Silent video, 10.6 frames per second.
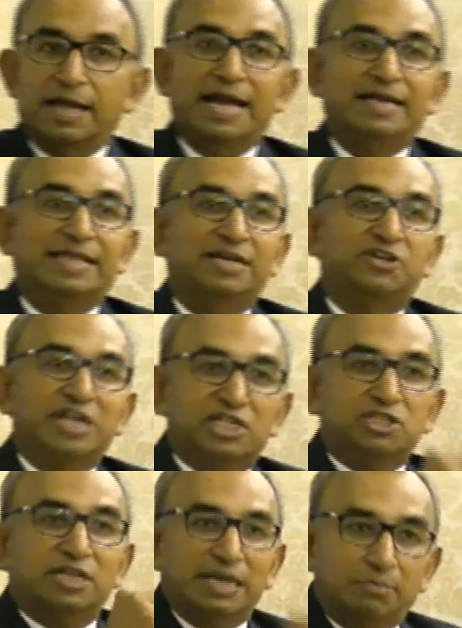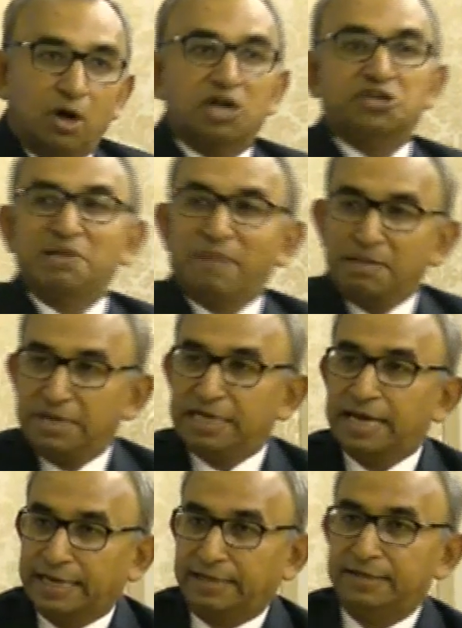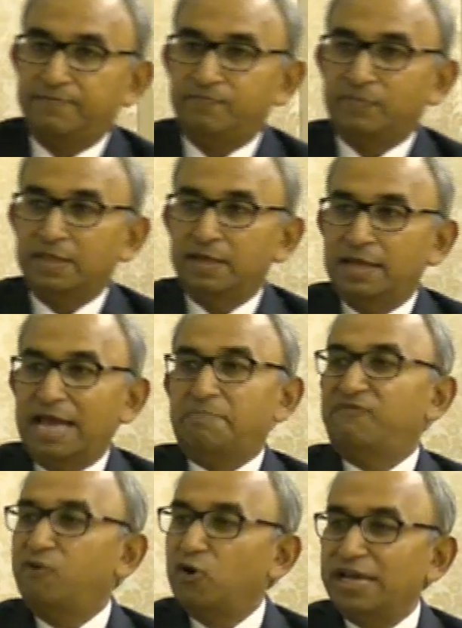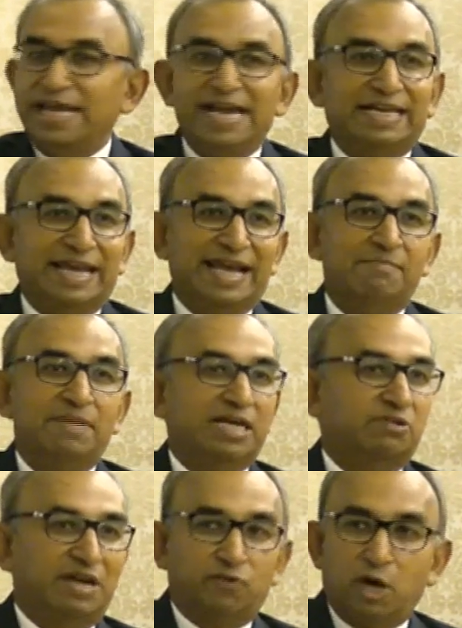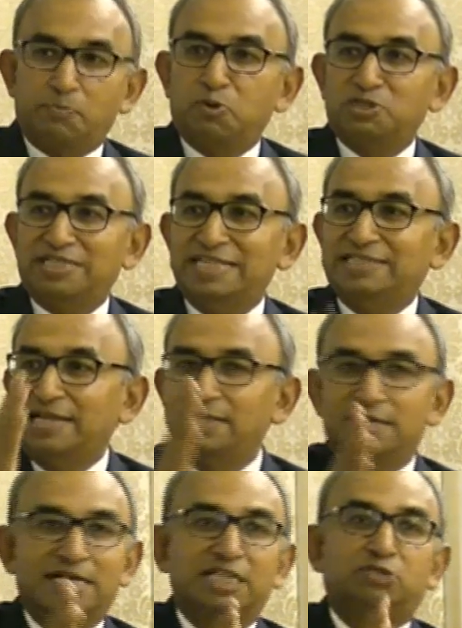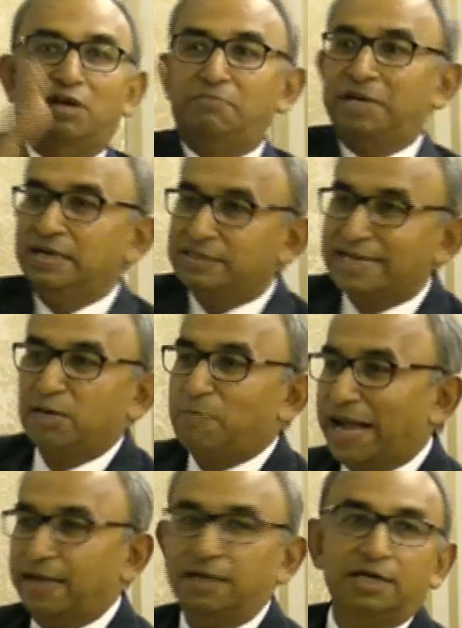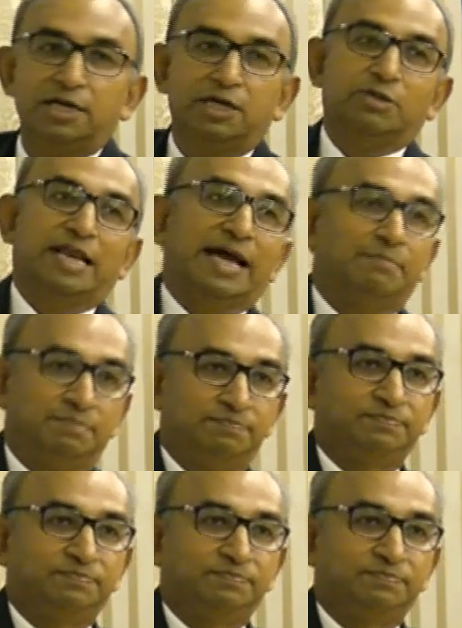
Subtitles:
and then reach the laboratory by midnight. And before 8 a.m., it would have got processed and the results would have been sent back to the lab.